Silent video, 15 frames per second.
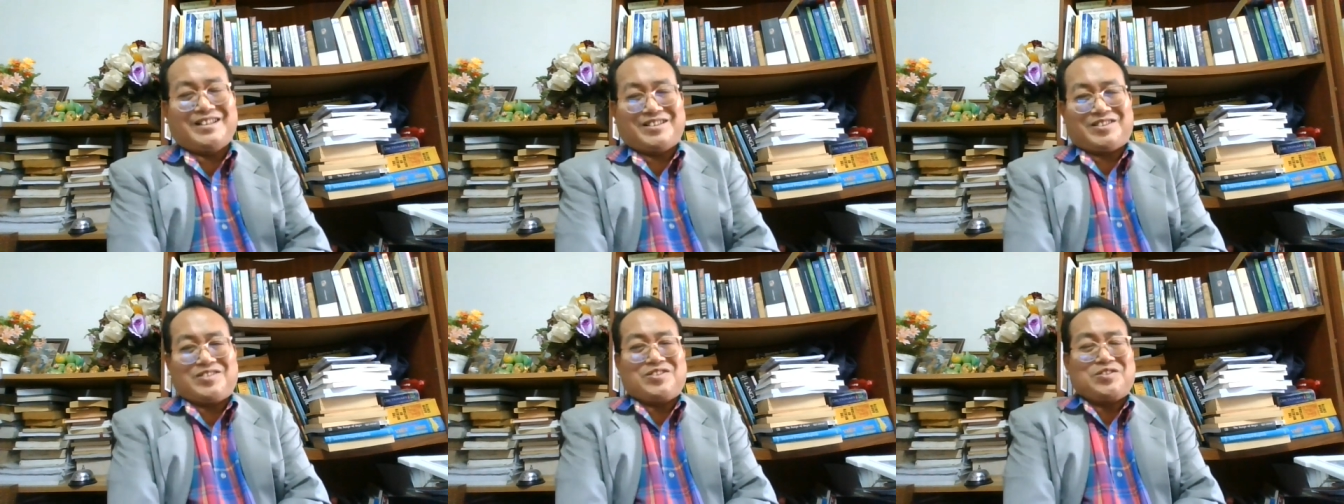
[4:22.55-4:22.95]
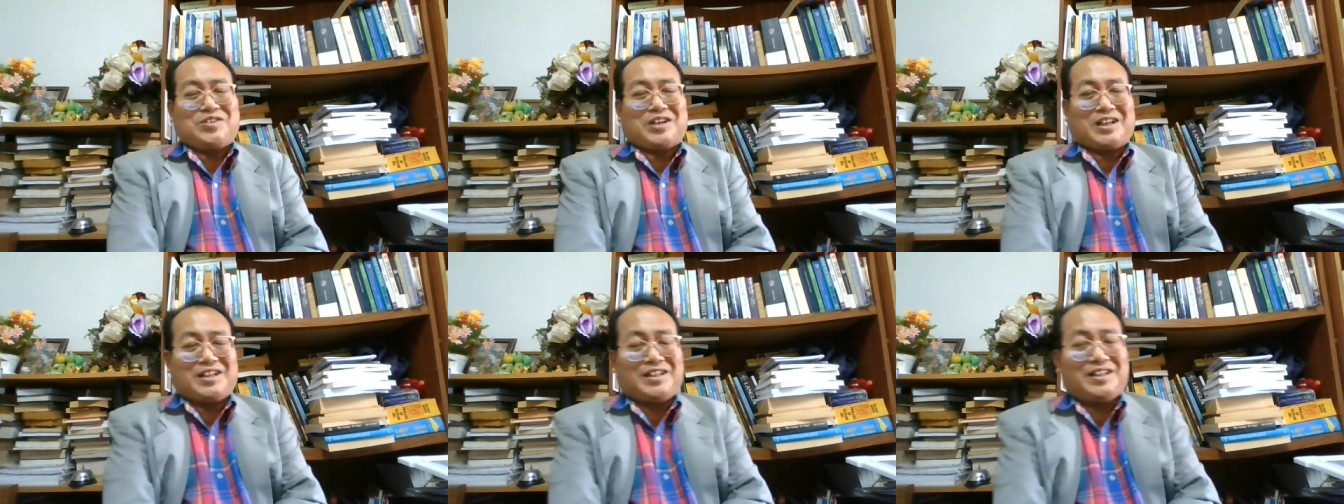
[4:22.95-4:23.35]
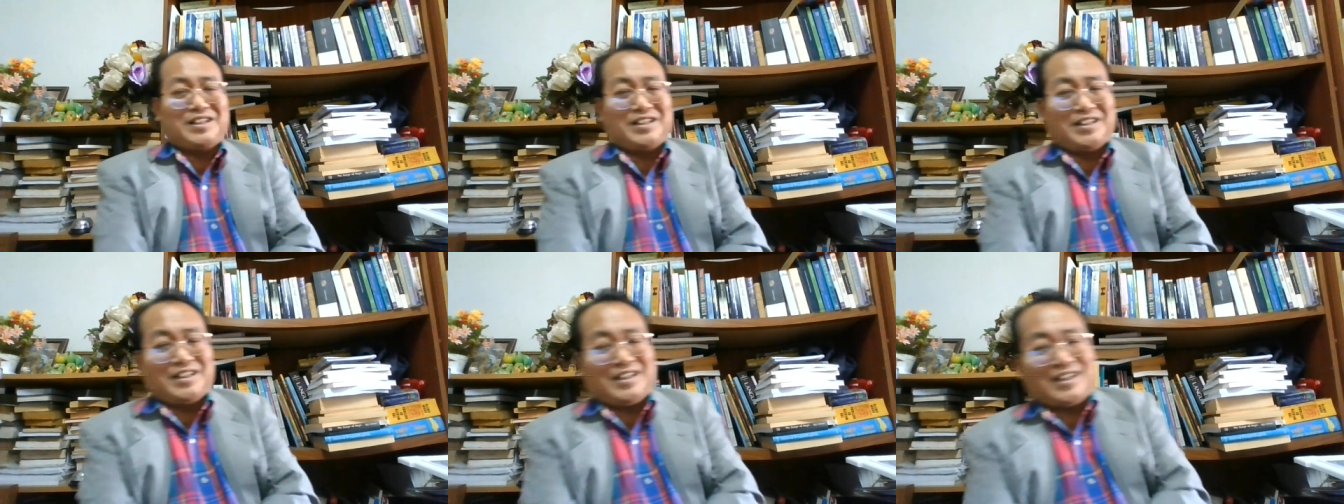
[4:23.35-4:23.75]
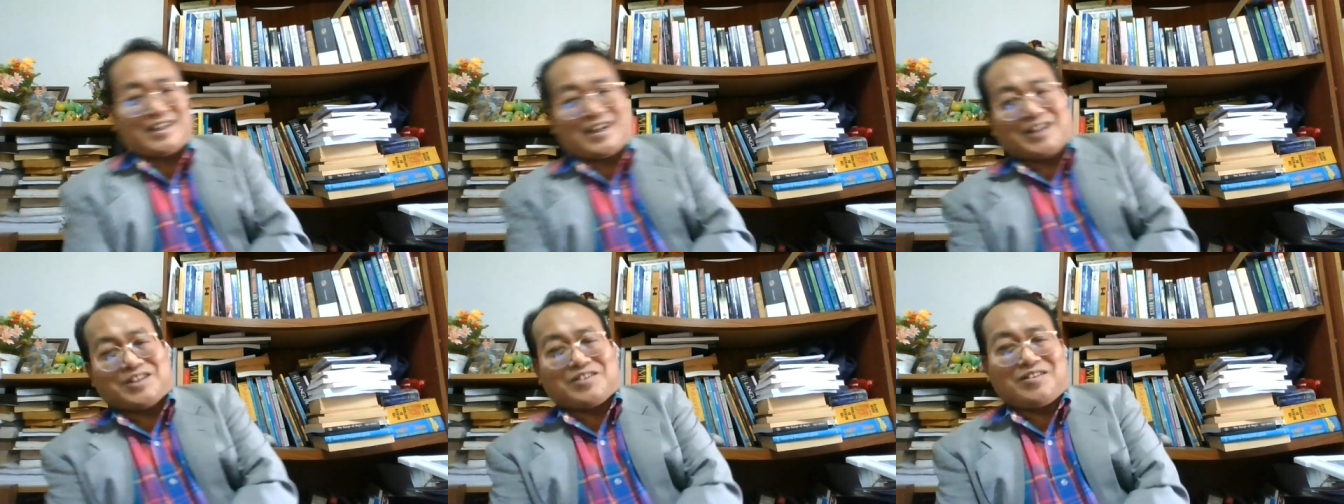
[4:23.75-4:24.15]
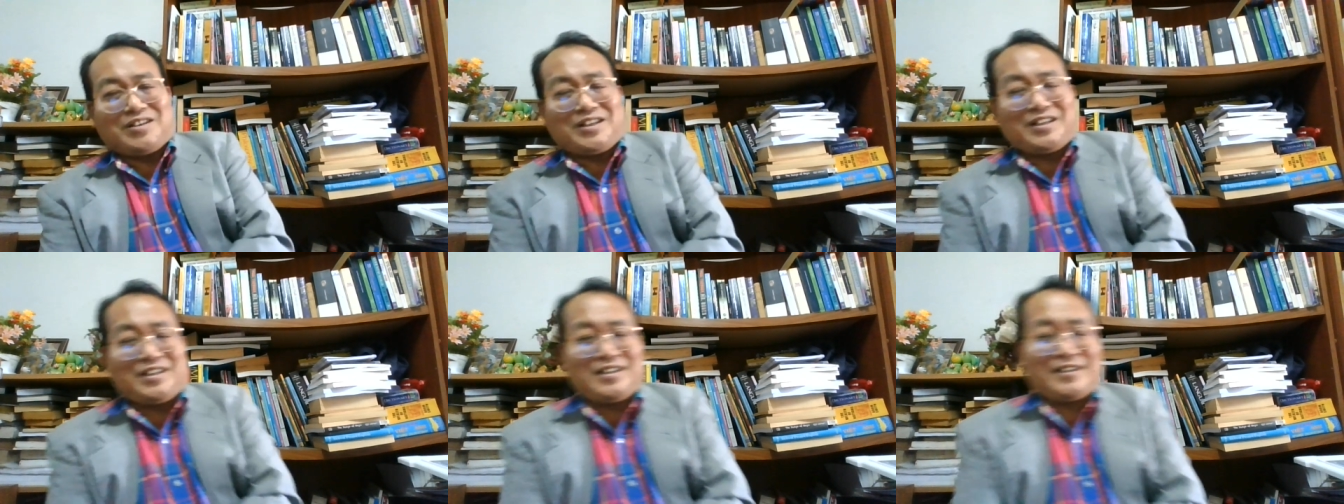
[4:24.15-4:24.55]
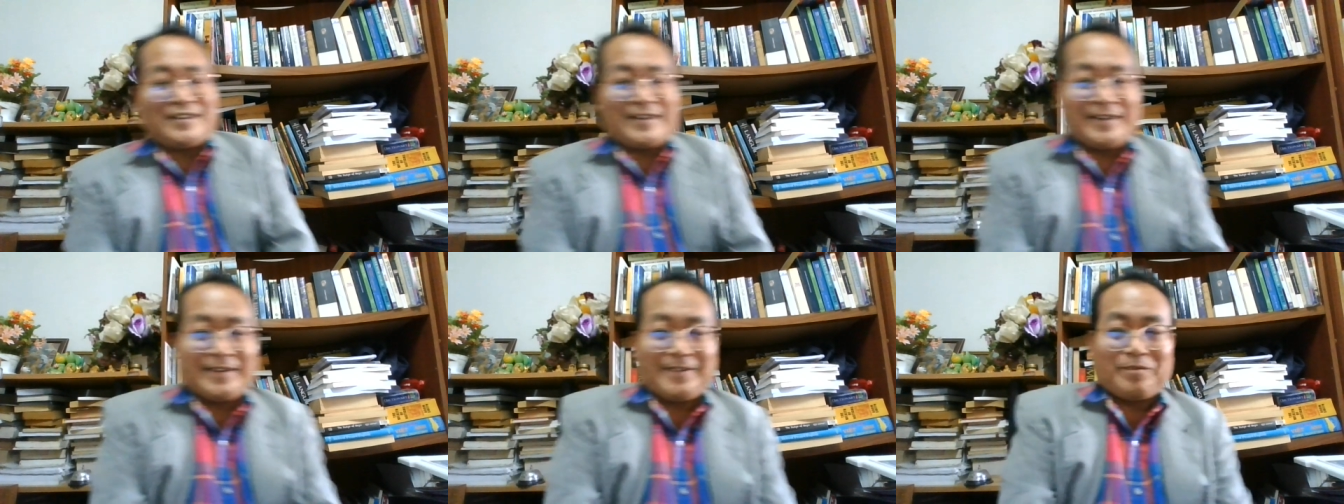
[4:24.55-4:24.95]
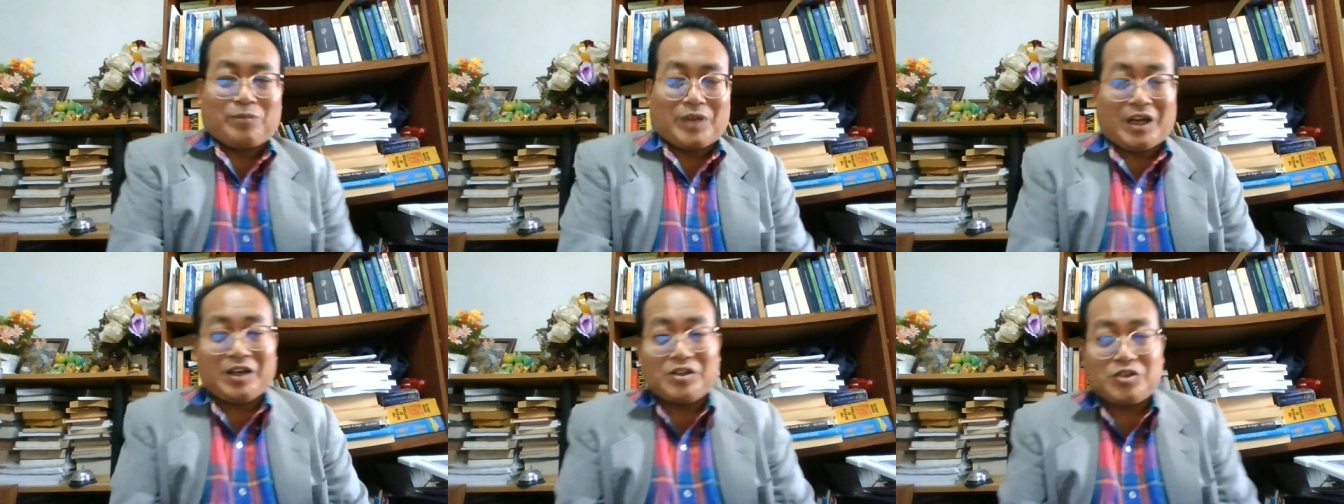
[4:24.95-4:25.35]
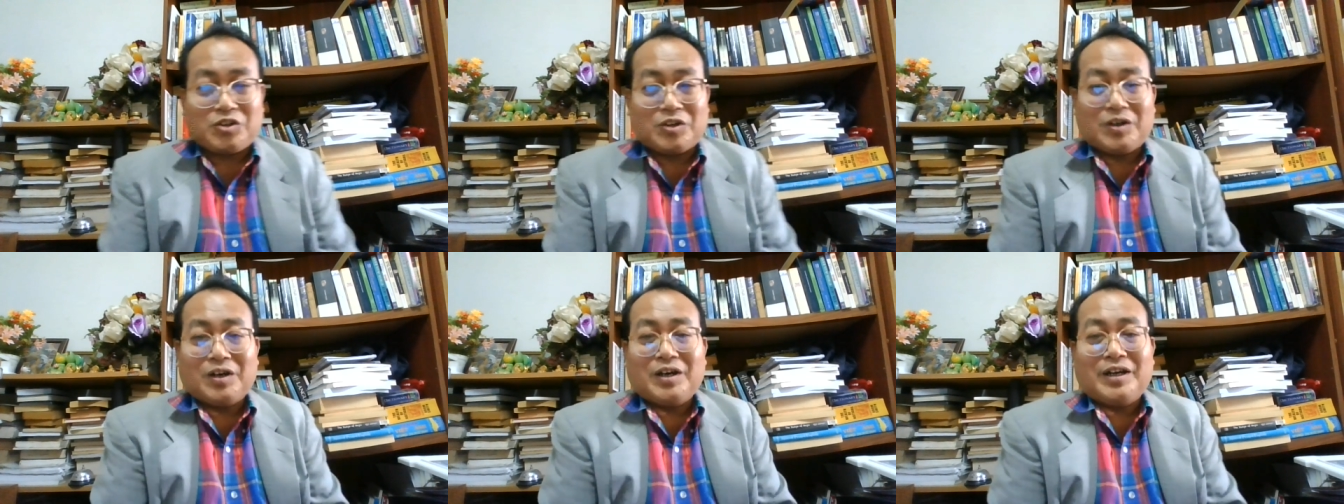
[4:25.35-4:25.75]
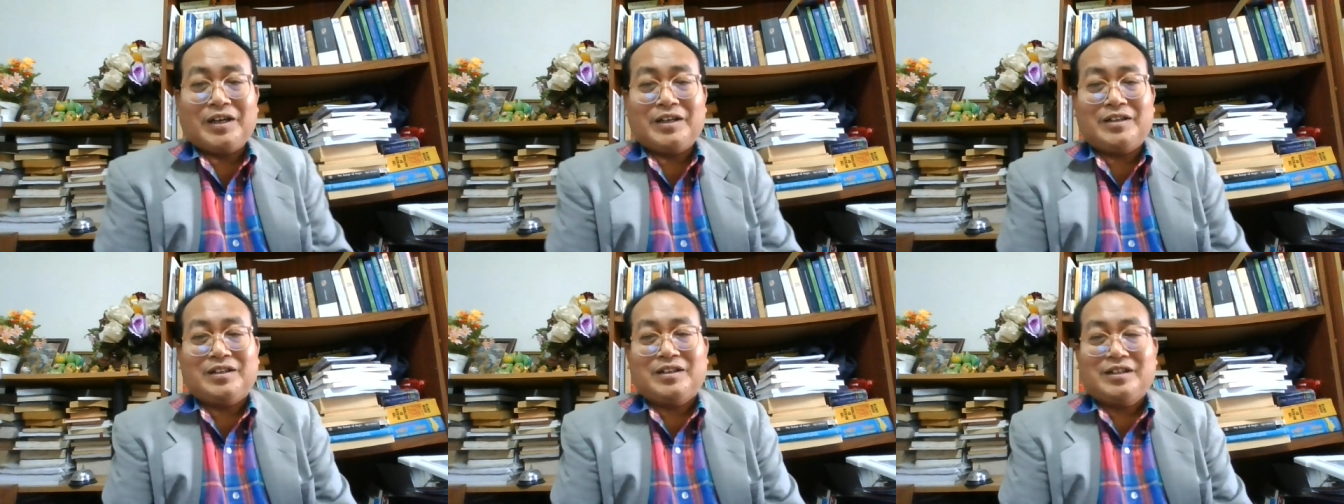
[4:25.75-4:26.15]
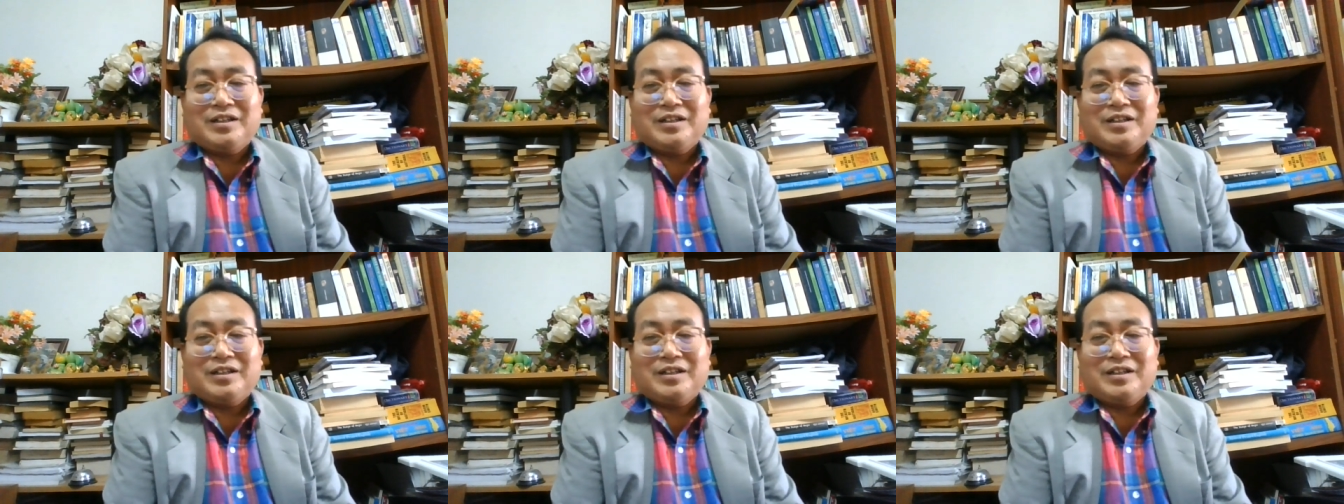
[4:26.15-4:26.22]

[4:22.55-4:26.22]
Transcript: So you can actually enjoy